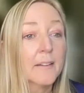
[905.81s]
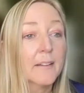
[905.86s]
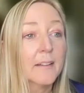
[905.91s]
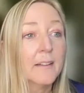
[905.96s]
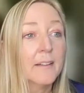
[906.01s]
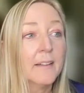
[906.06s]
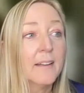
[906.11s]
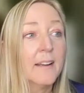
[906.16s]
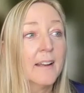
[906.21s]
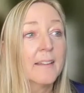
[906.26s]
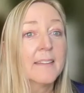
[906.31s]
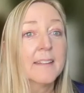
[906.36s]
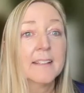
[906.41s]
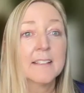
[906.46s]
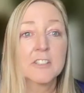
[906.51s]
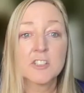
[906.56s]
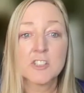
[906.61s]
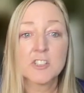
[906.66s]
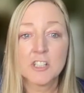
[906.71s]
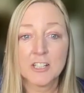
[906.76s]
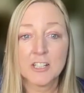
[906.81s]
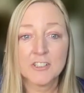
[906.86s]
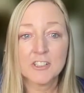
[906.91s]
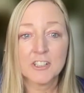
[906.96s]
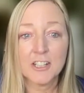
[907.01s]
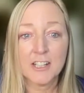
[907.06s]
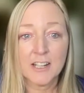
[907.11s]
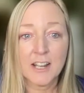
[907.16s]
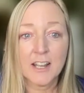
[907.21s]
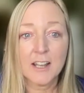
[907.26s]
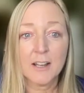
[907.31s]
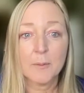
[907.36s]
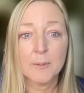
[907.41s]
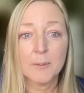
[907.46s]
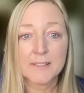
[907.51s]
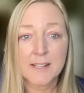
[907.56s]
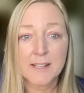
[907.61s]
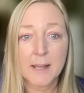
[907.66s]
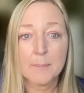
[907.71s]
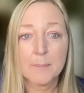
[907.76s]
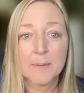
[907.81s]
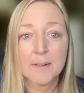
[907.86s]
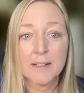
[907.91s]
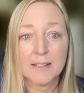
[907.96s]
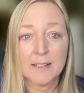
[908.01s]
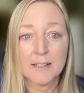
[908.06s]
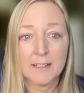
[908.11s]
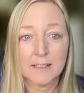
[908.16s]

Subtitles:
nothing is changing yet. What's happening